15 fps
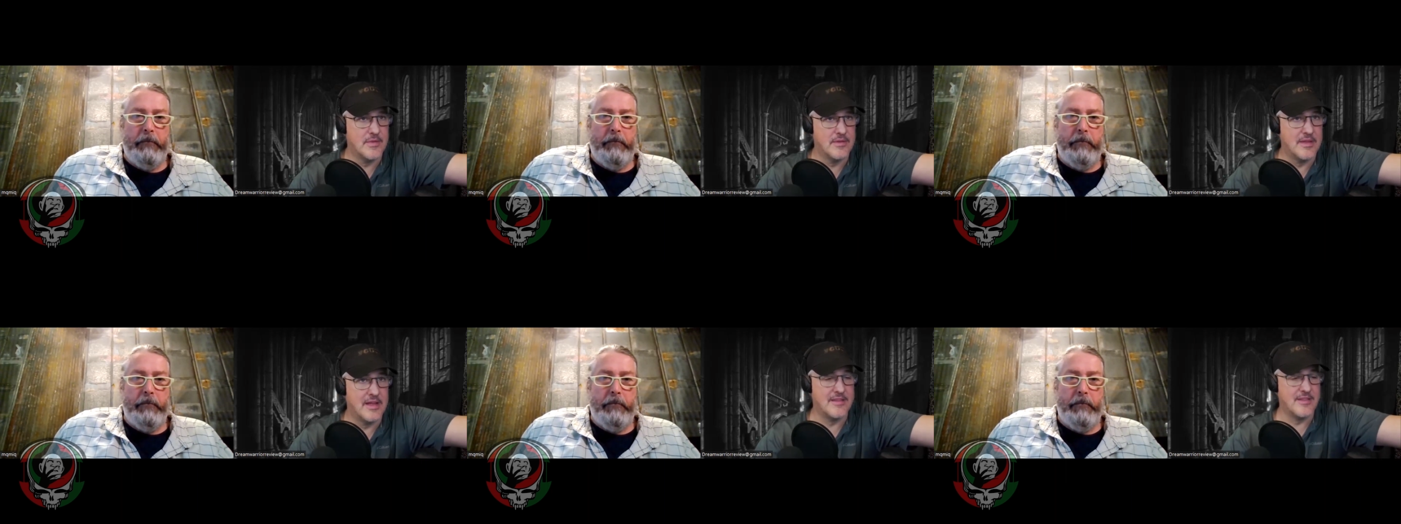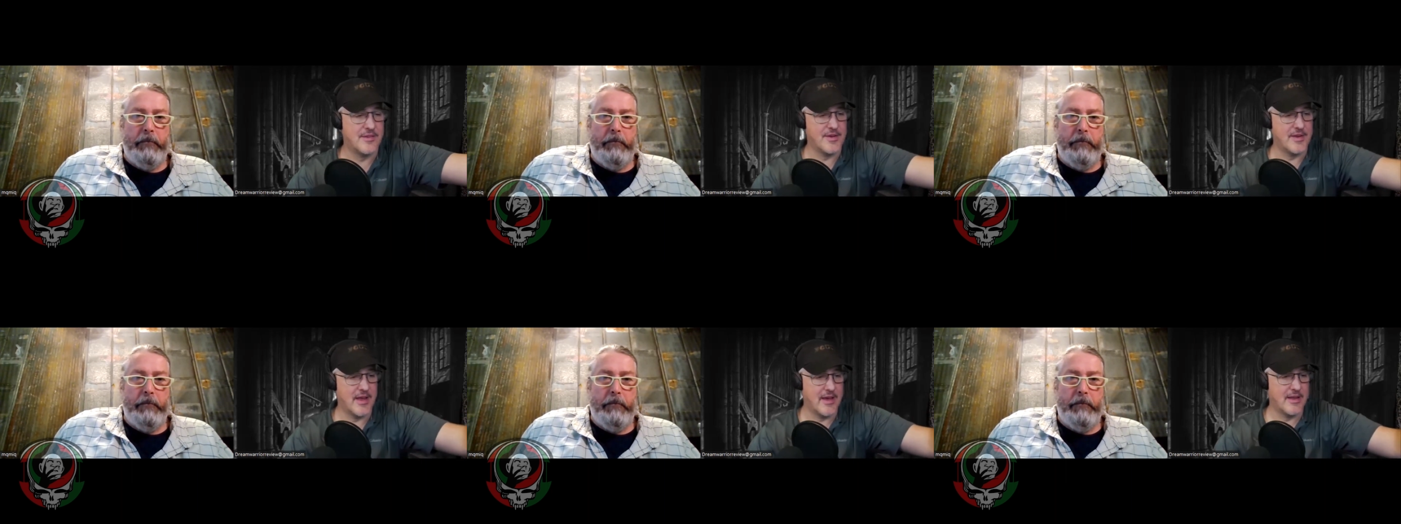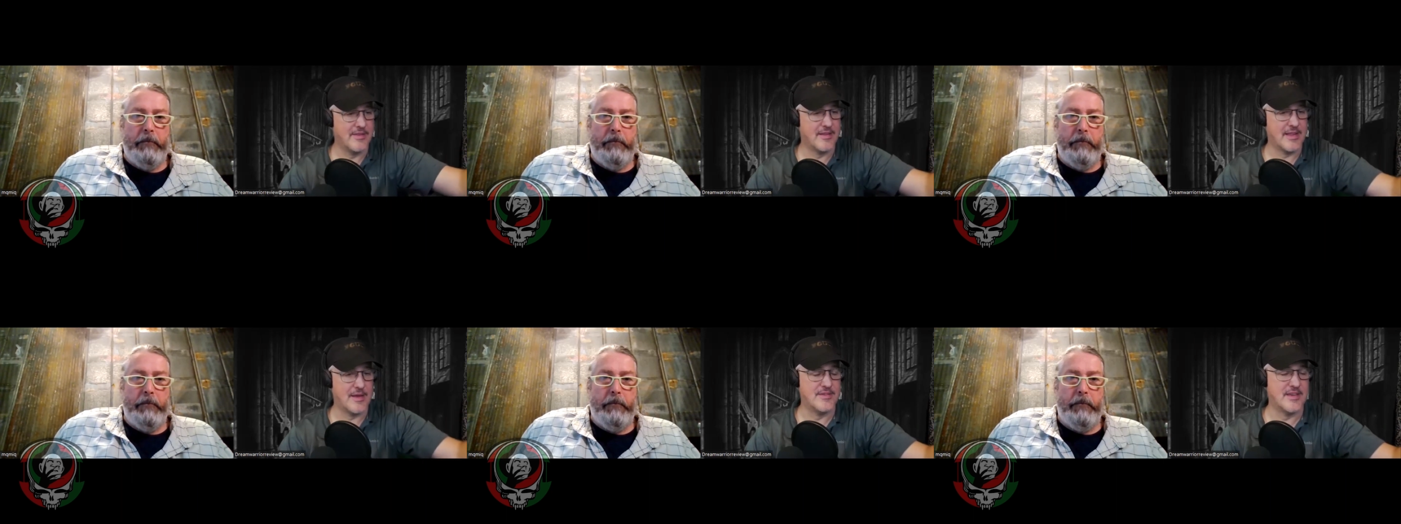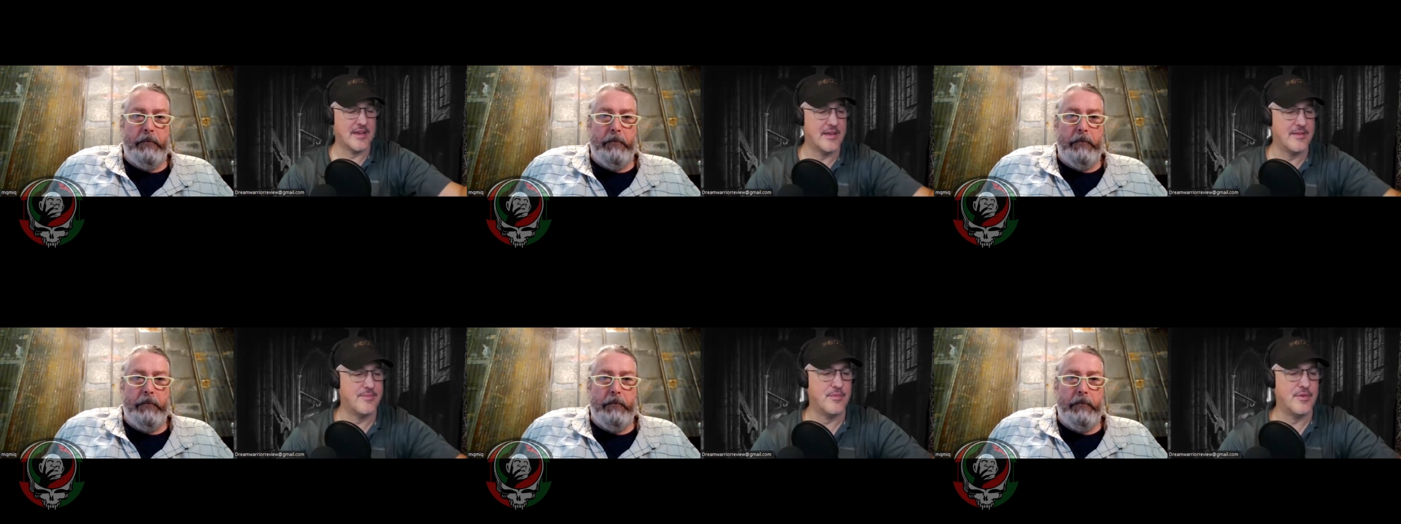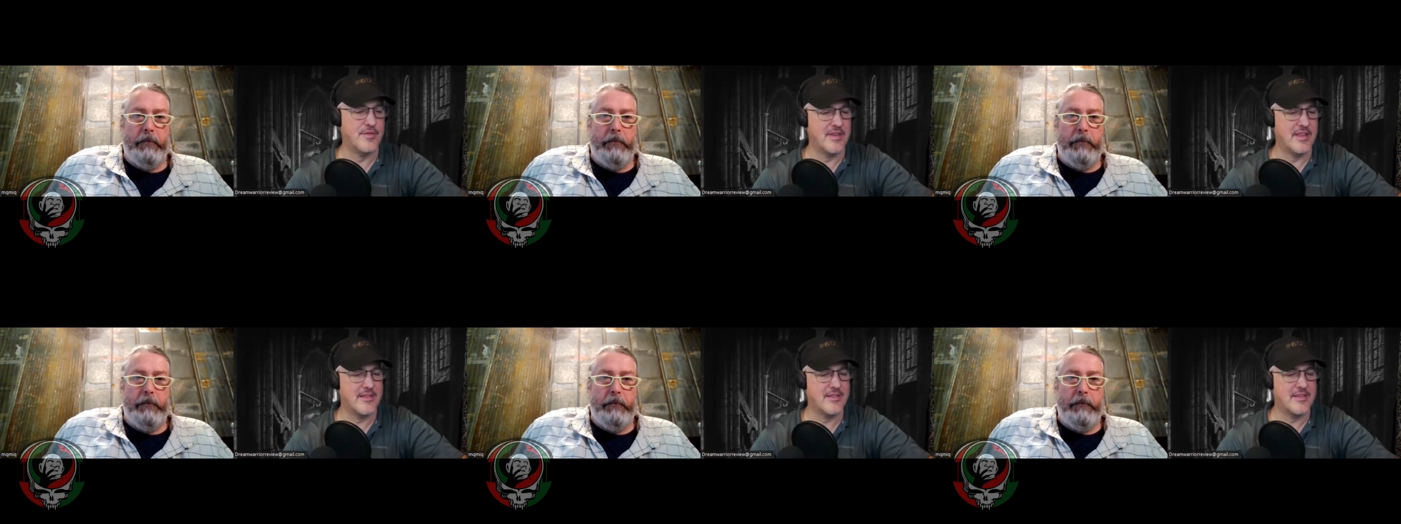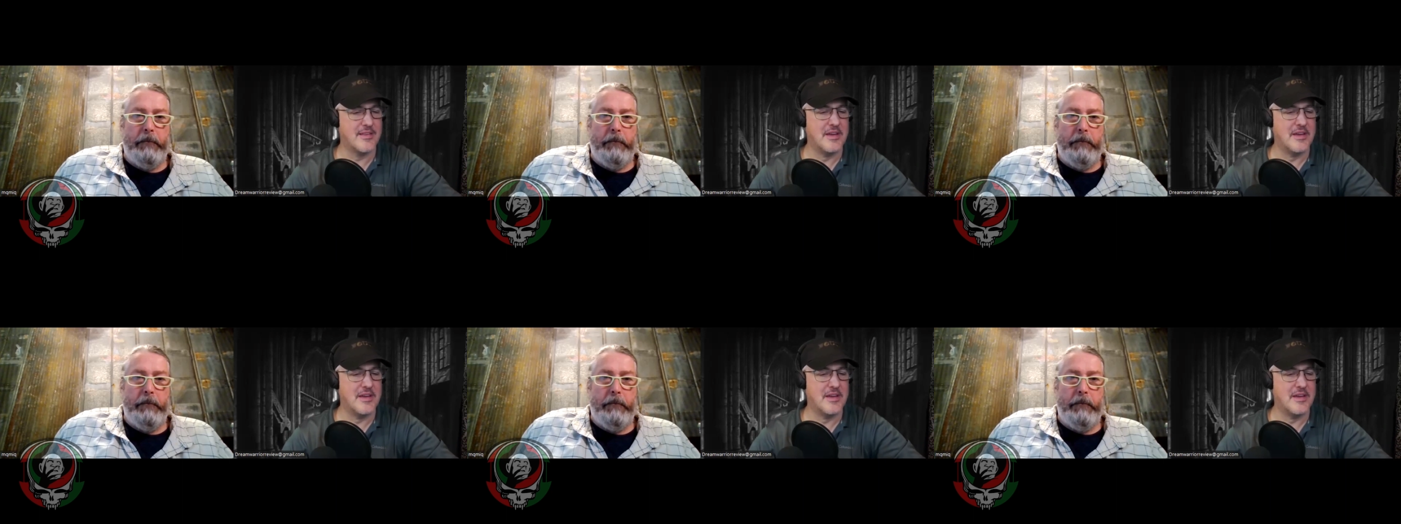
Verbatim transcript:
Speaker 1: 1939. I think that was like a movie that